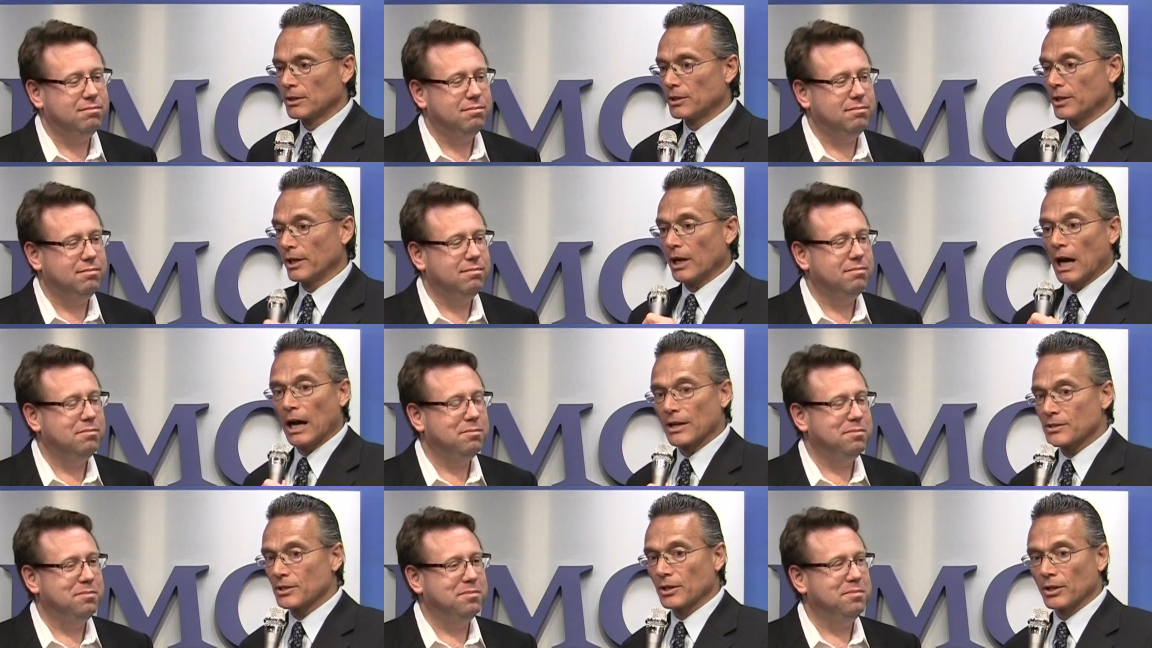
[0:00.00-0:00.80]
Speaker 1: hear
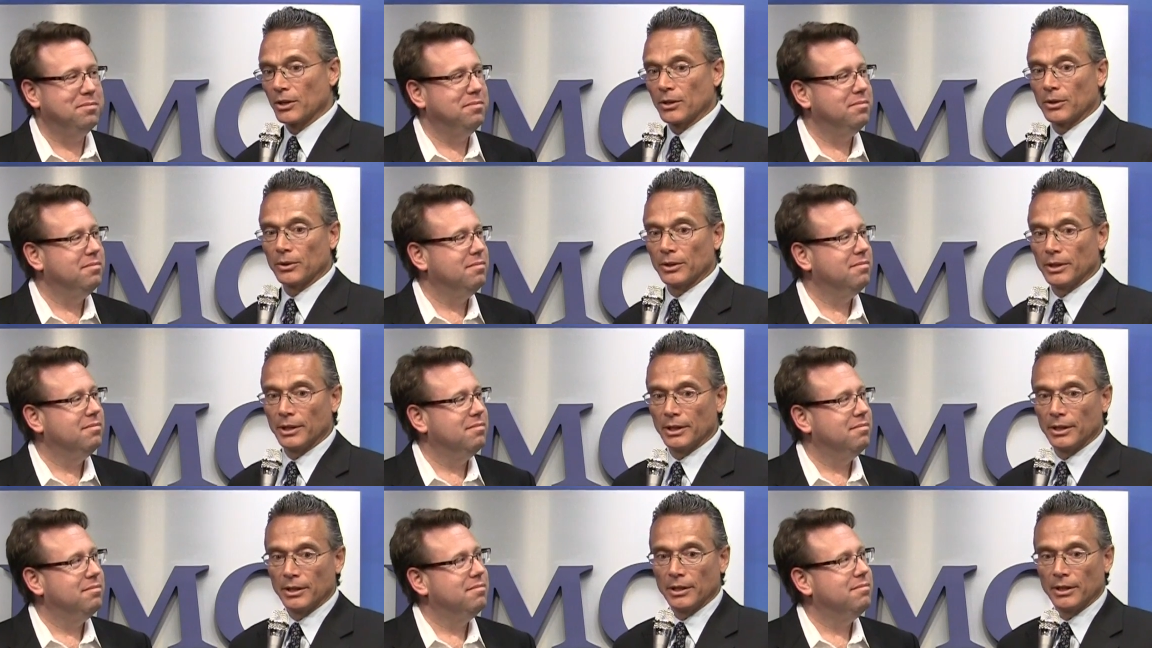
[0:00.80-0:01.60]
Hasso
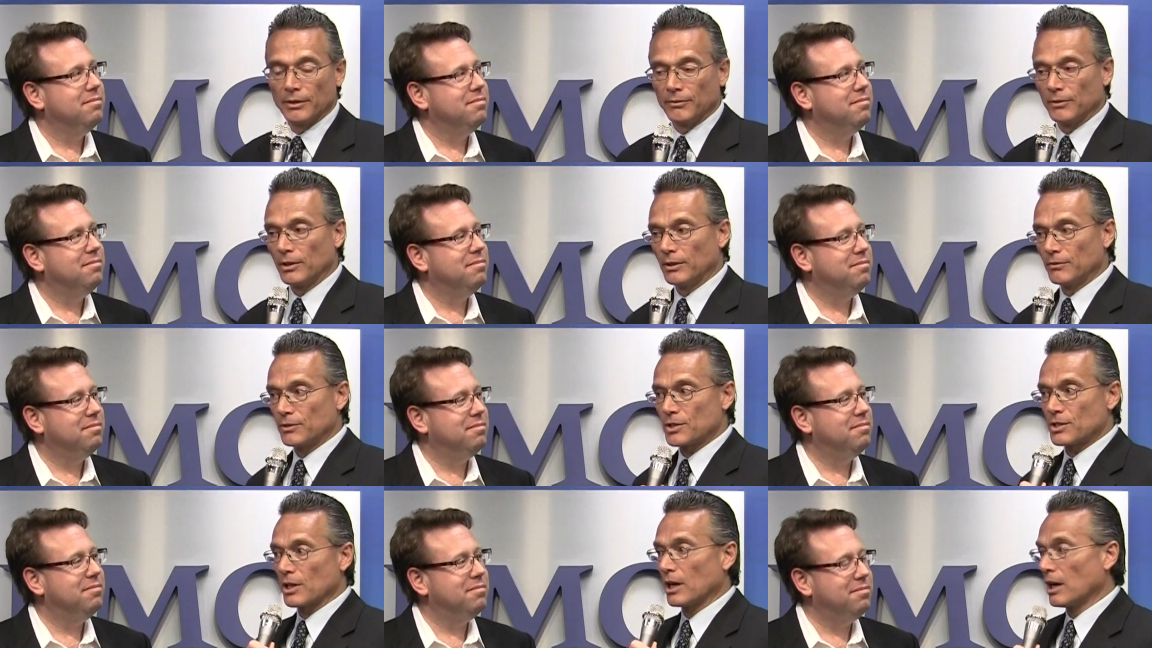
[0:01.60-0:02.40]
and
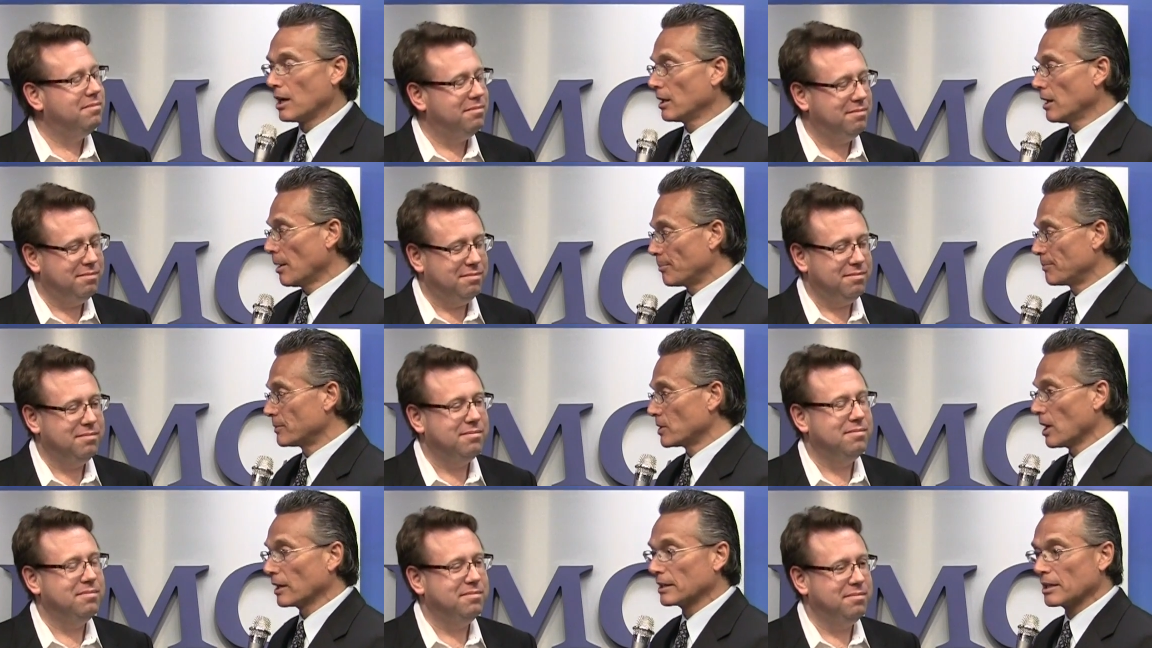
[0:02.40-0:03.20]
Vishal up
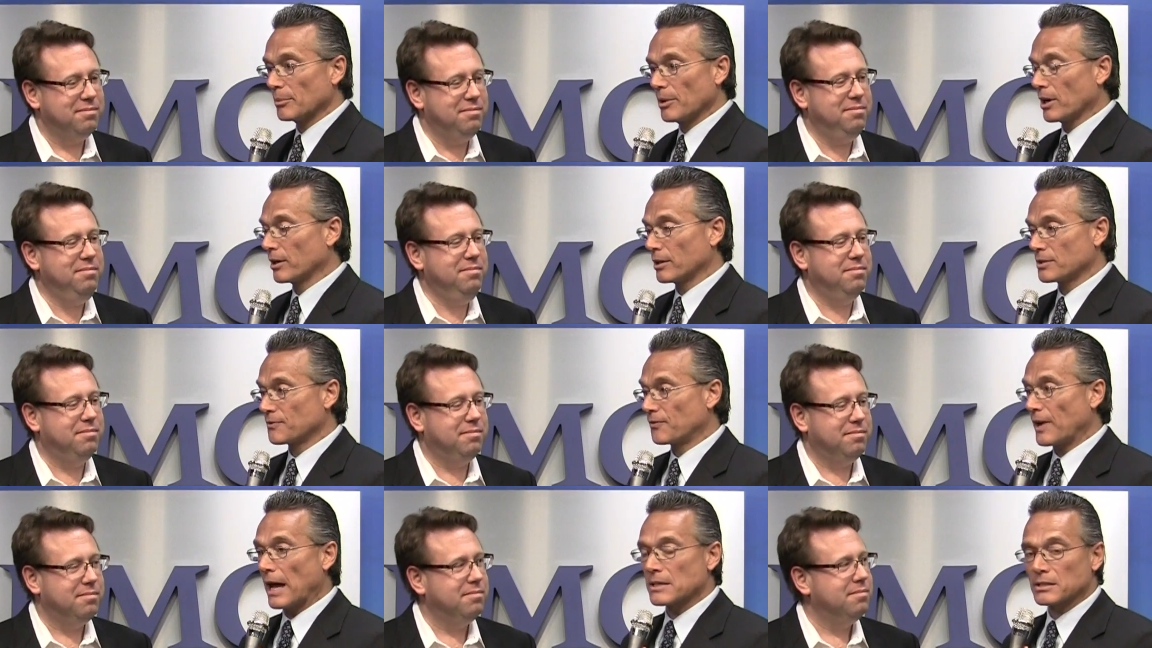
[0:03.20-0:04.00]
talking about it. It's a
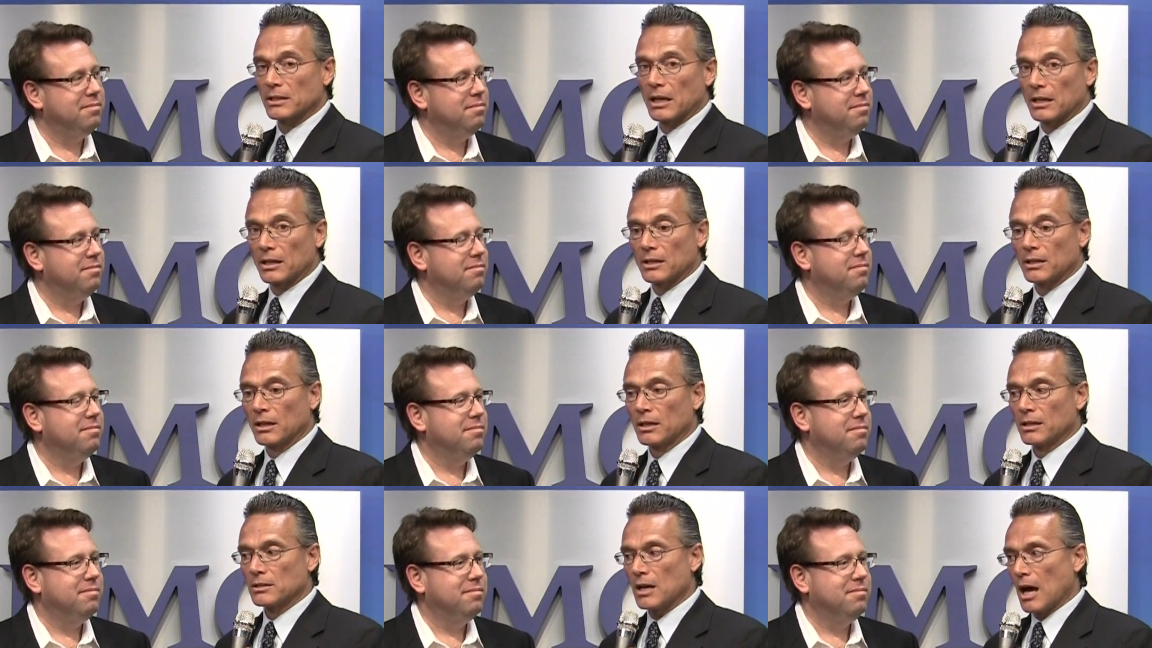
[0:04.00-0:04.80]
fascinating
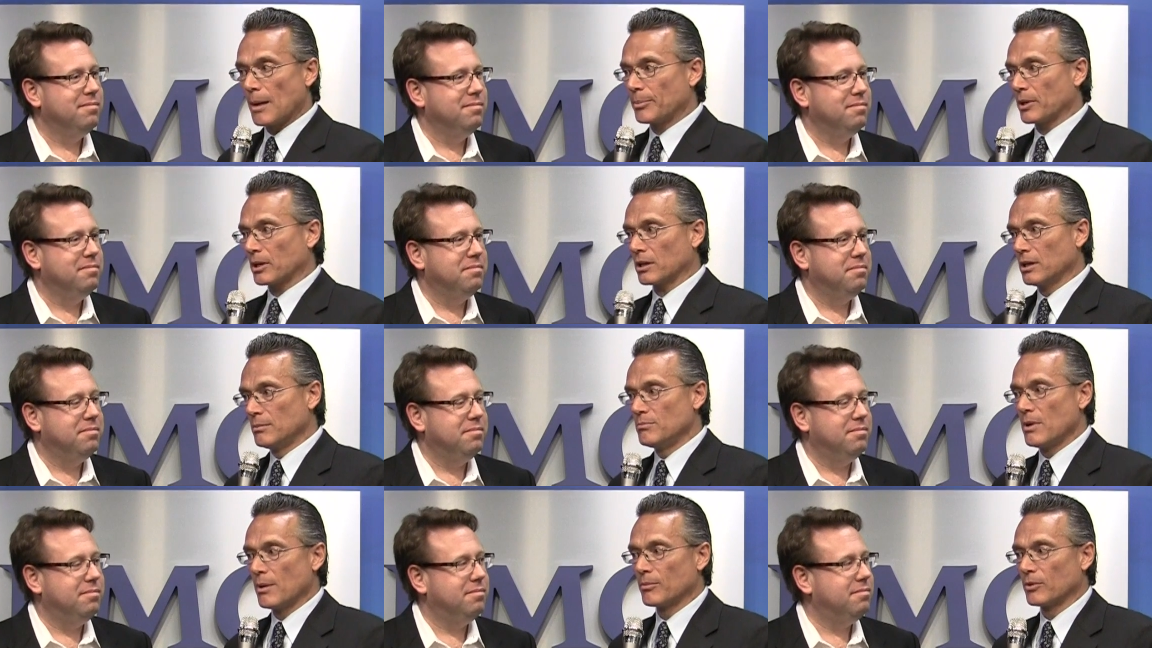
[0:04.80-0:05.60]
topic,
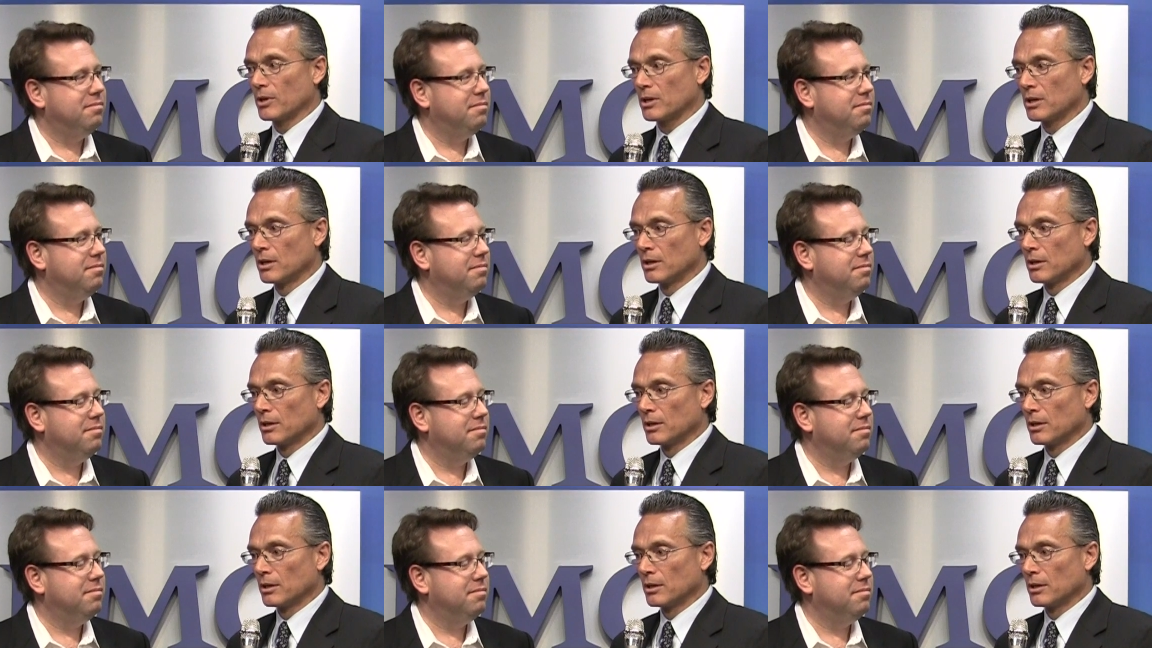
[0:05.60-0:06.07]
in memory.